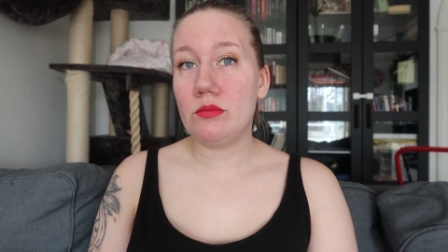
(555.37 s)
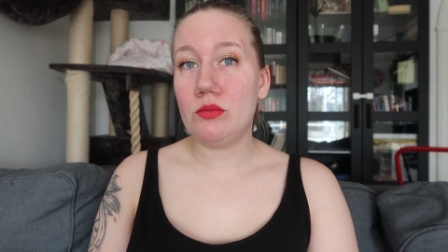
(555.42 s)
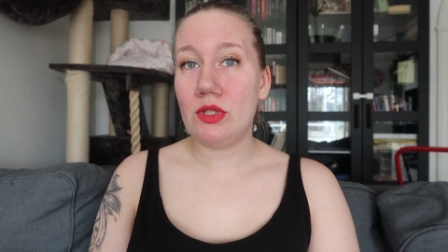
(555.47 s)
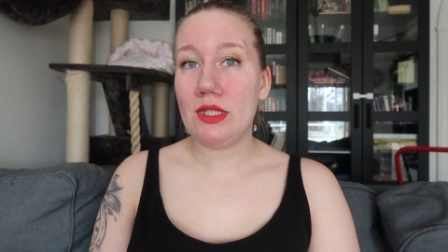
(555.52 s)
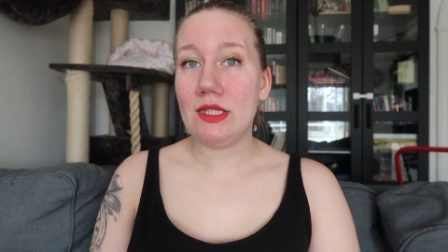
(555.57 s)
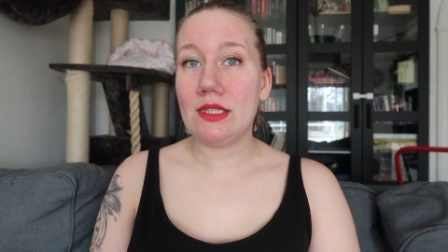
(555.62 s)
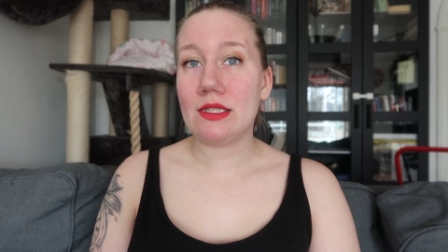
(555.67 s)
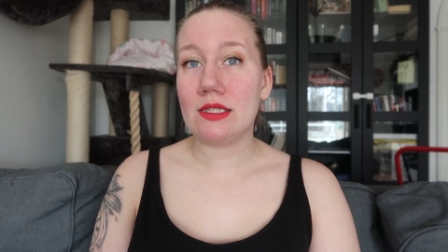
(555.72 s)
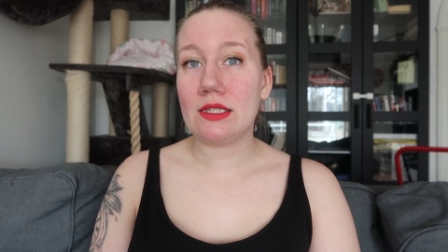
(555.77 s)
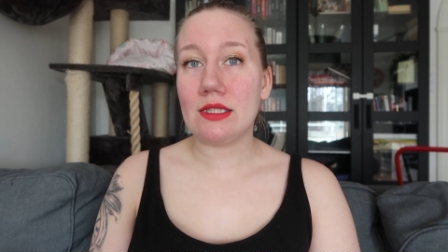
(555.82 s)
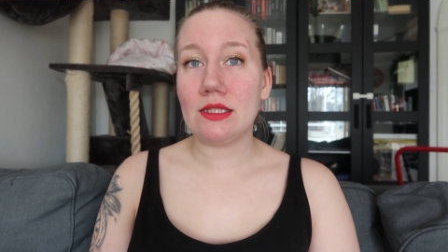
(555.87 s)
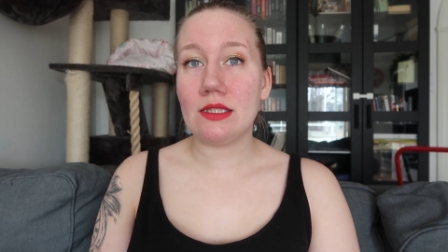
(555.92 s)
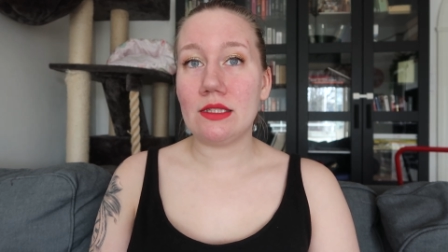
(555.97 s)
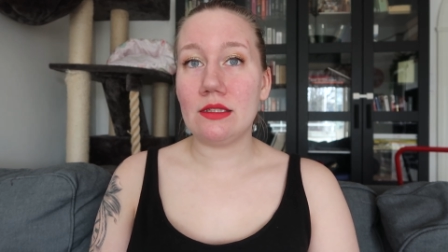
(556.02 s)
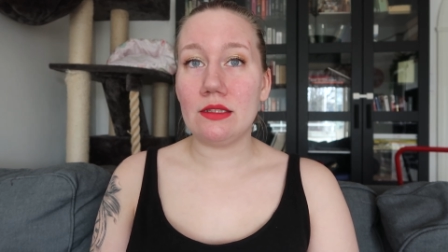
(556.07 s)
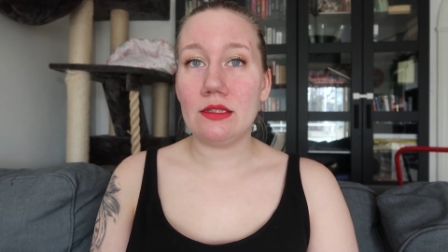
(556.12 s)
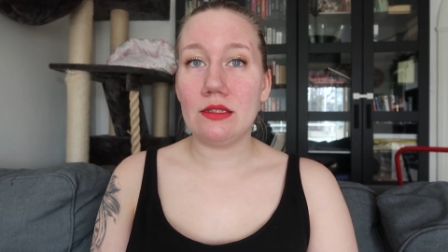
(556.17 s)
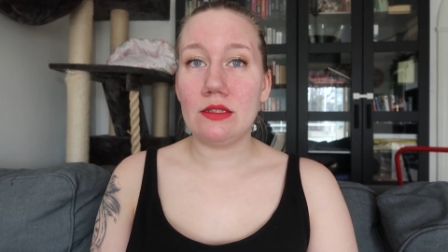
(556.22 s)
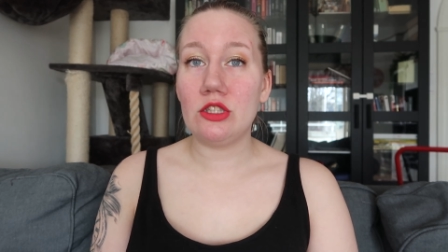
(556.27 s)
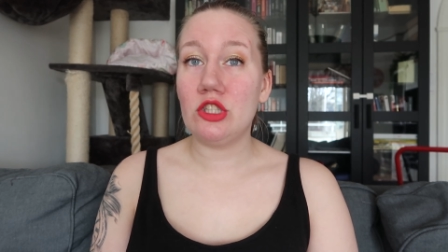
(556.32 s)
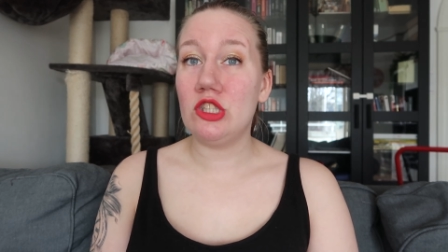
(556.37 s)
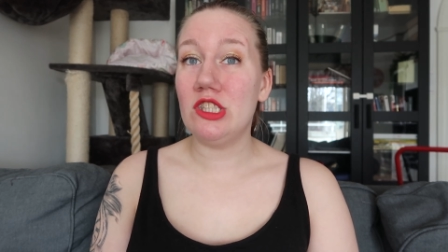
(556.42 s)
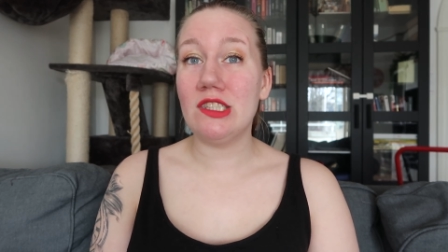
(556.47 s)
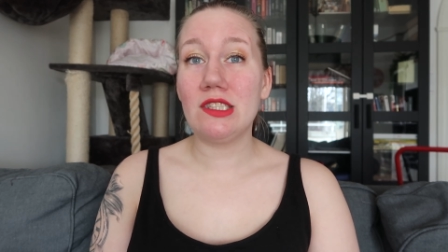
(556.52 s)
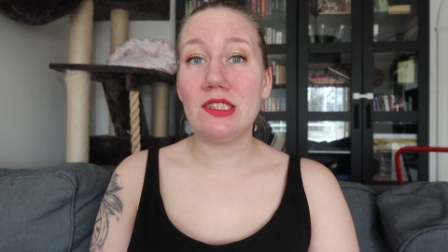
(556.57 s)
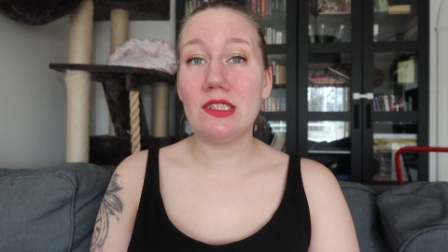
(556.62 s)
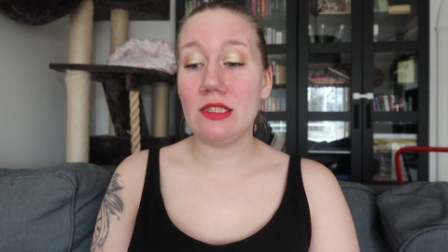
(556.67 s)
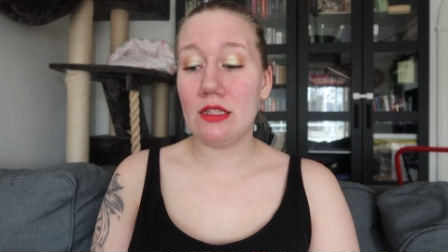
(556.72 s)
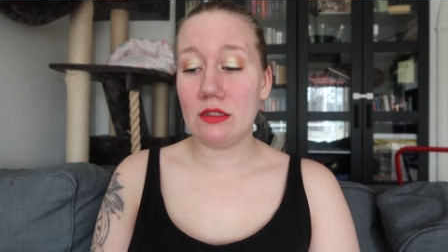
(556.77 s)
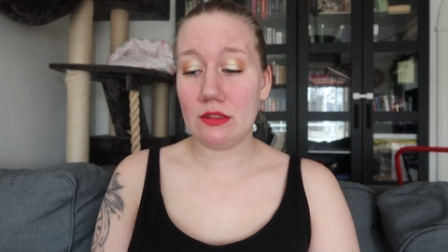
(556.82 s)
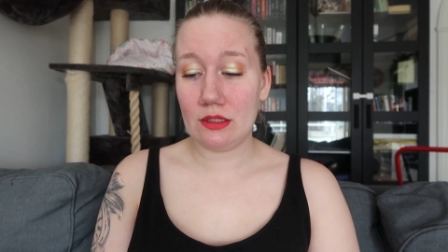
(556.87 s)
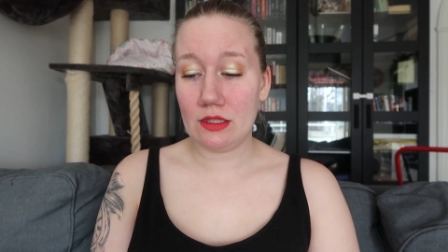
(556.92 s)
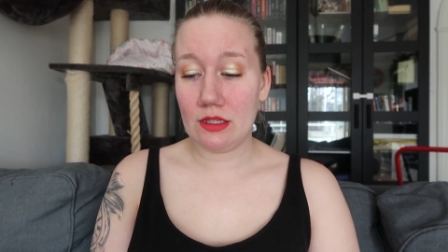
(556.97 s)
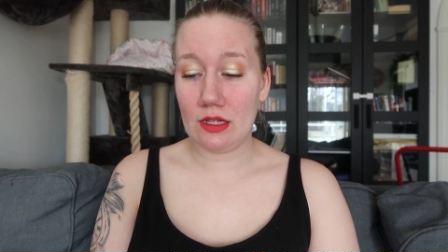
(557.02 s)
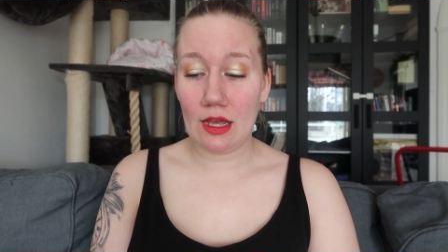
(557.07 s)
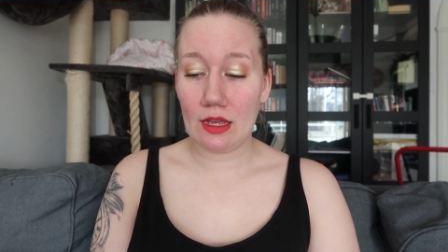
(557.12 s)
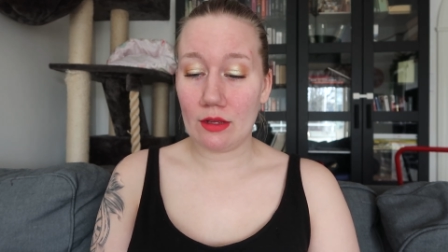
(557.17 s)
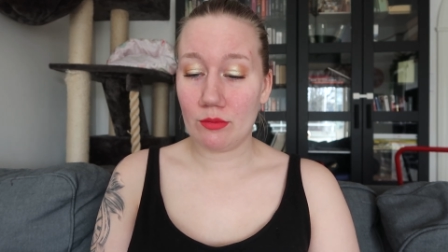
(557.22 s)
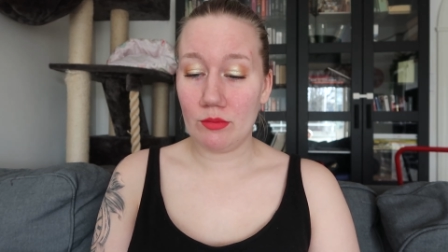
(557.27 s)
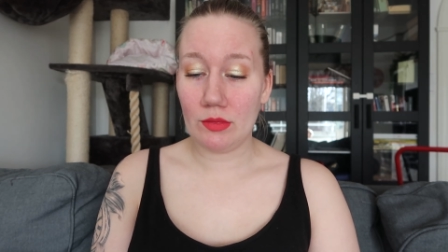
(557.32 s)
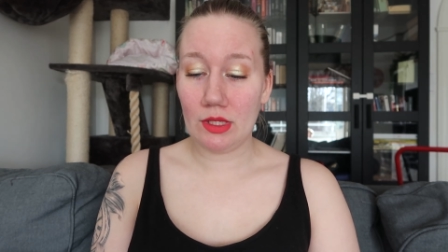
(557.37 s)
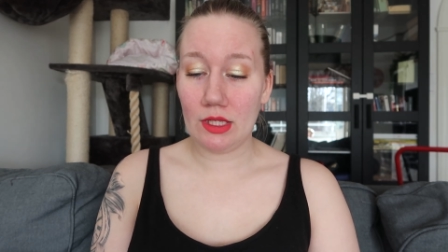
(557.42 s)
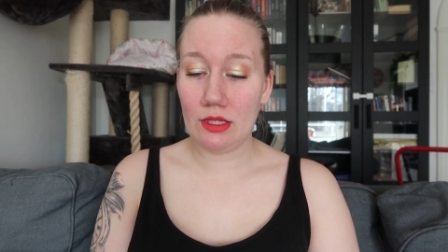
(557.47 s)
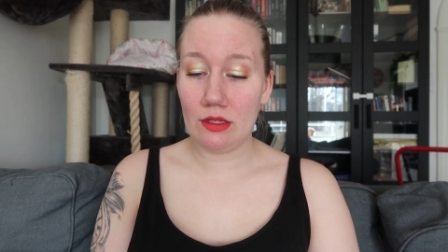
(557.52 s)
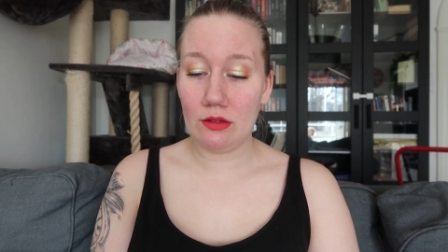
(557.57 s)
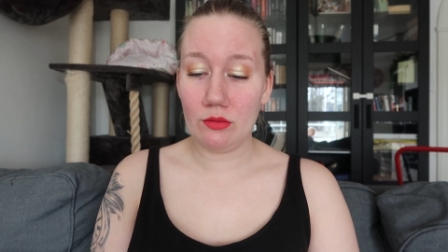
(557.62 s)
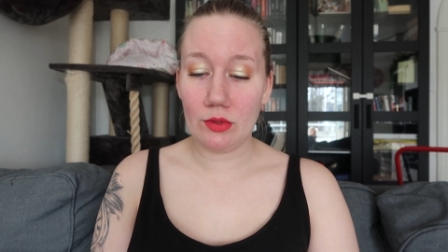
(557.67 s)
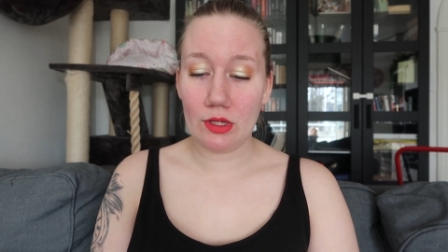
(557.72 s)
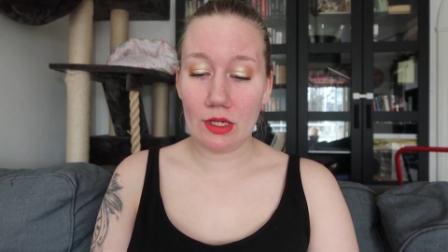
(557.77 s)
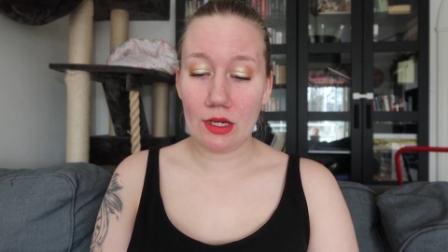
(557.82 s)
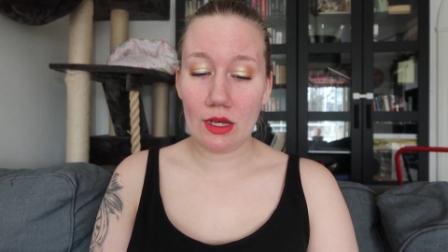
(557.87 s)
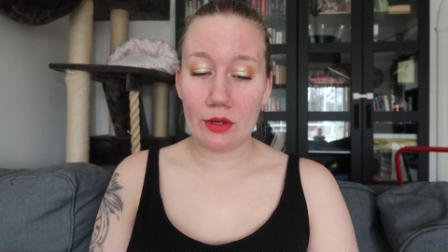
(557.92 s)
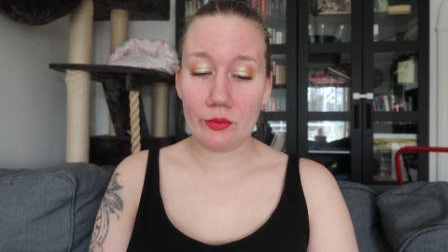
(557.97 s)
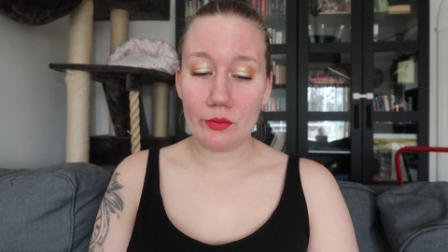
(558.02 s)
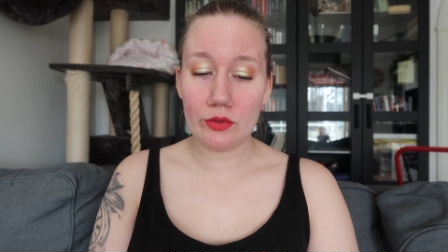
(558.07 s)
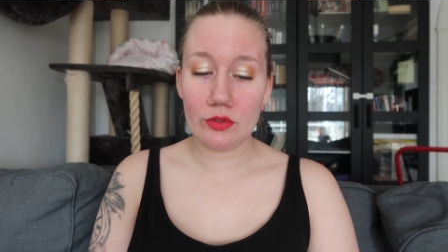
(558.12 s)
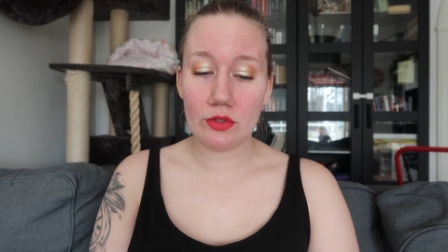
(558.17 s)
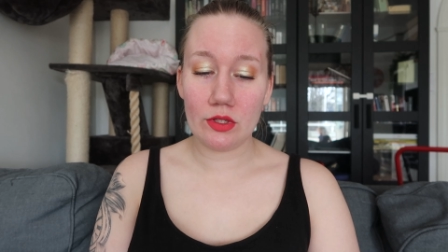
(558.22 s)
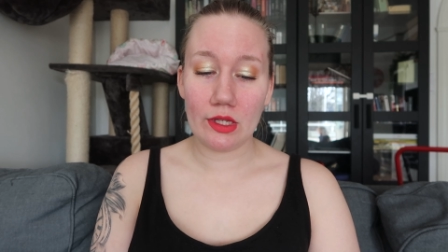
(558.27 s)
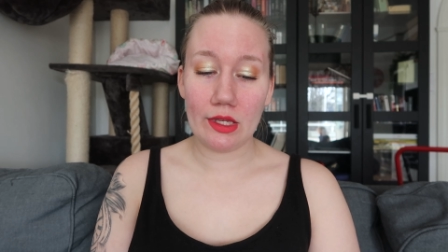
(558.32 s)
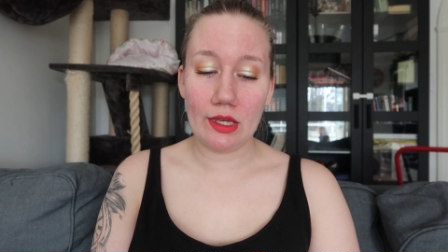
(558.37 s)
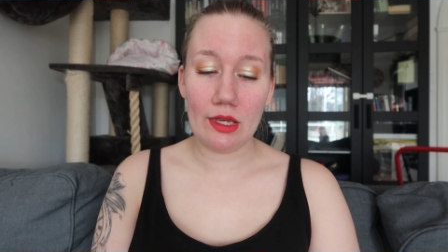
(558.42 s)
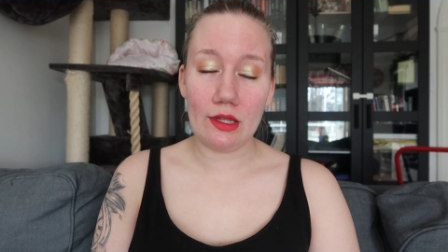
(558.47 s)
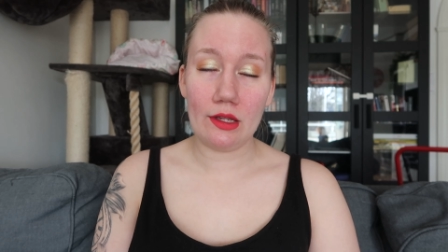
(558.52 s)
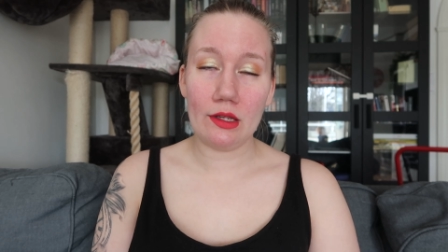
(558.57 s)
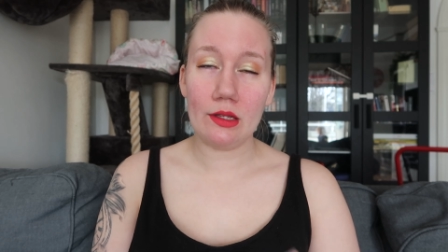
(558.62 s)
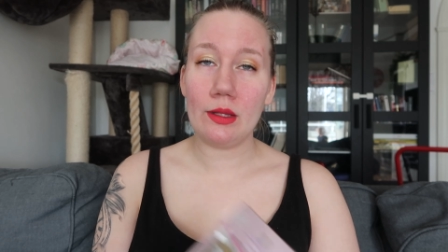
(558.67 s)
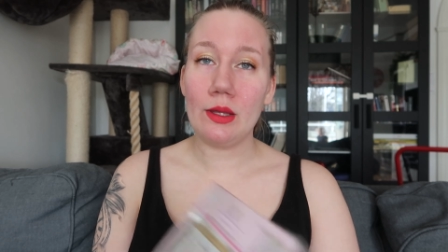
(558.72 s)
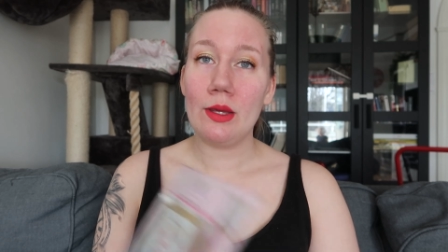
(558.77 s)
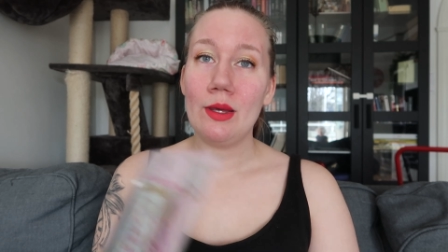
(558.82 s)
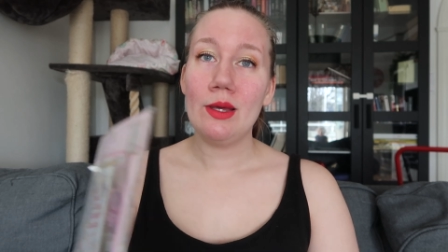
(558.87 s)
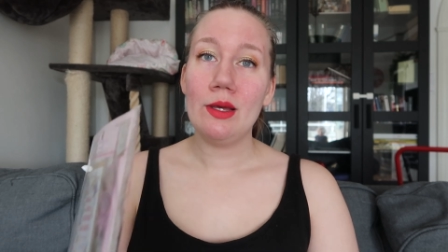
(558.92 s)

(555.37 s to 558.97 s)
princesses she's not like me when I was a kid